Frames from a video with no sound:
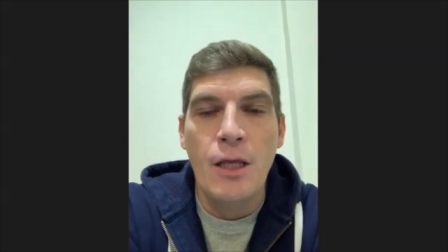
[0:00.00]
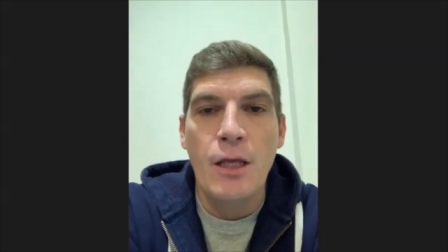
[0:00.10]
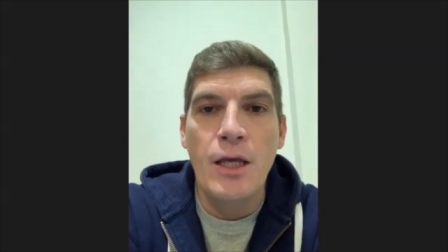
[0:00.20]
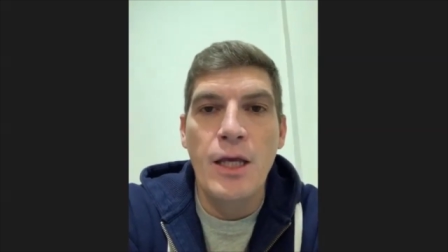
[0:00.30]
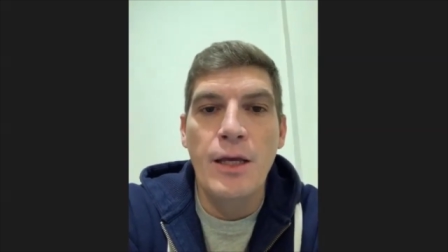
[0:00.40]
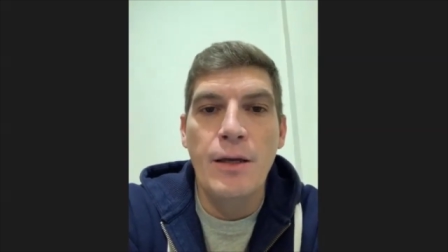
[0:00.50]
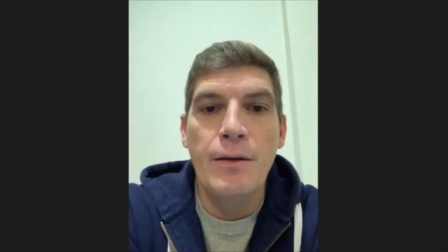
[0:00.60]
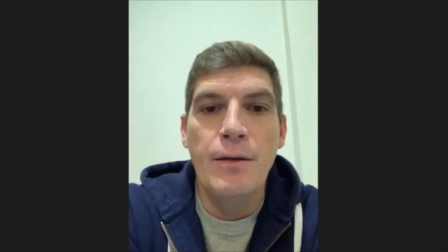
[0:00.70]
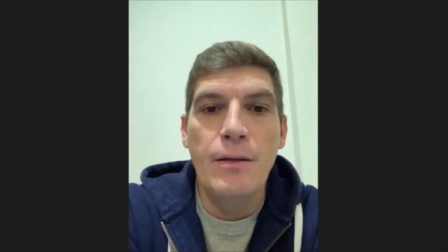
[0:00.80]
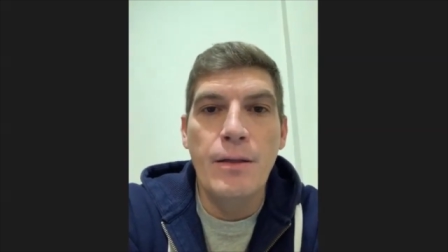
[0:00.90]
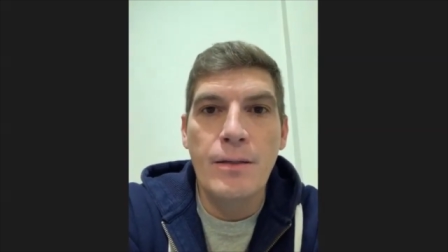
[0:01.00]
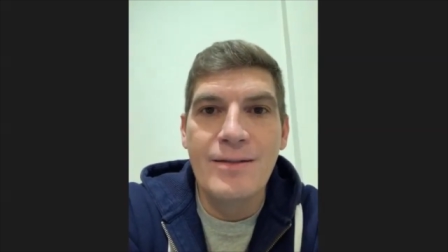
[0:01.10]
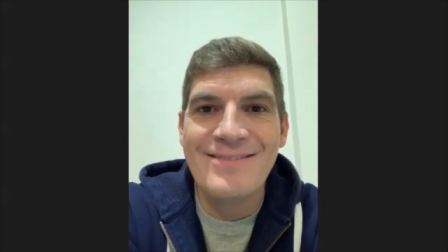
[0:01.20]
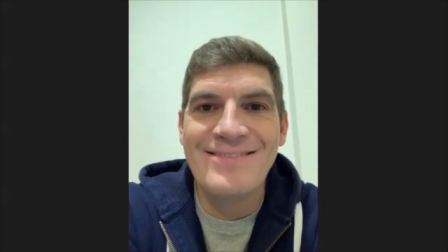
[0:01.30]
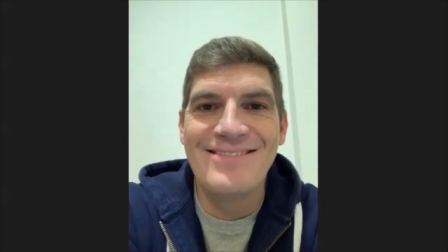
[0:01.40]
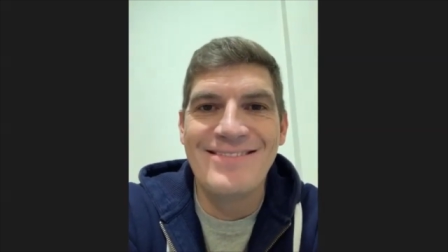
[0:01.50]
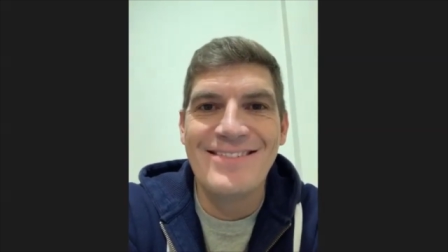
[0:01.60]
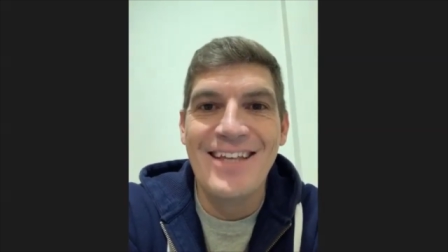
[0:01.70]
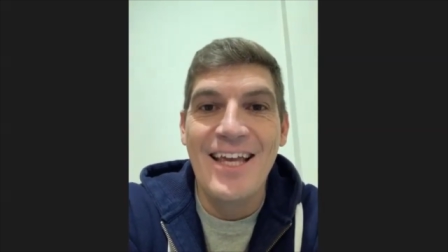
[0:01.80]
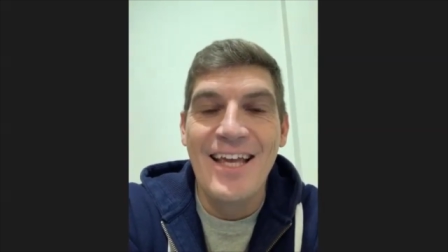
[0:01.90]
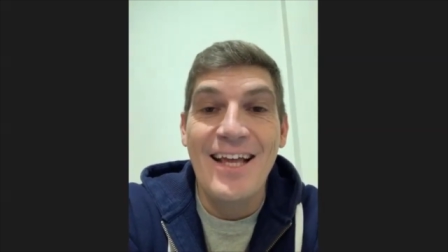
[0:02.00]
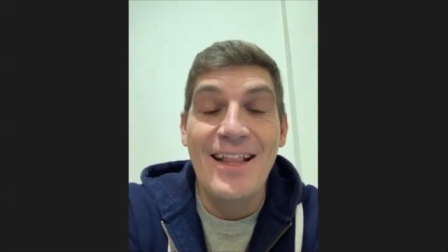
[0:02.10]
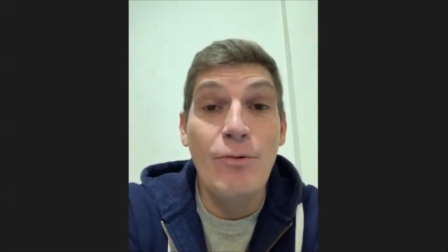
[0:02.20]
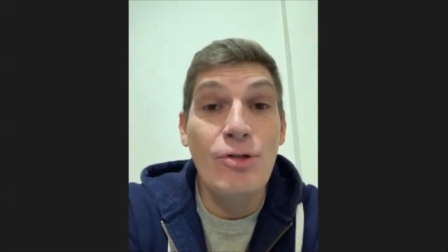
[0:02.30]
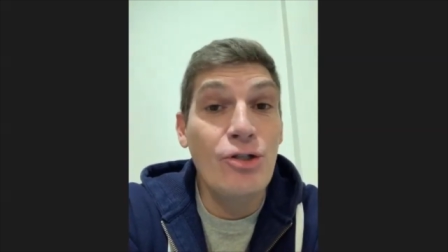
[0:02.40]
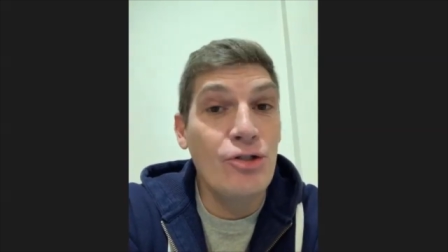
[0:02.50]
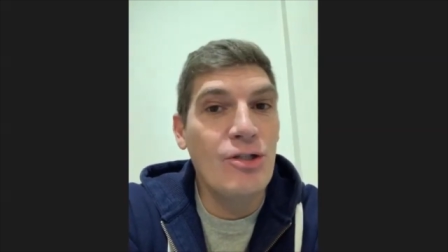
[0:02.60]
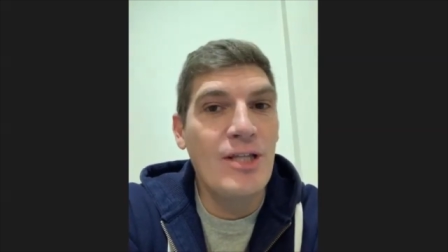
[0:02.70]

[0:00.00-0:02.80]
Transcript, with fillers: Uh, that was just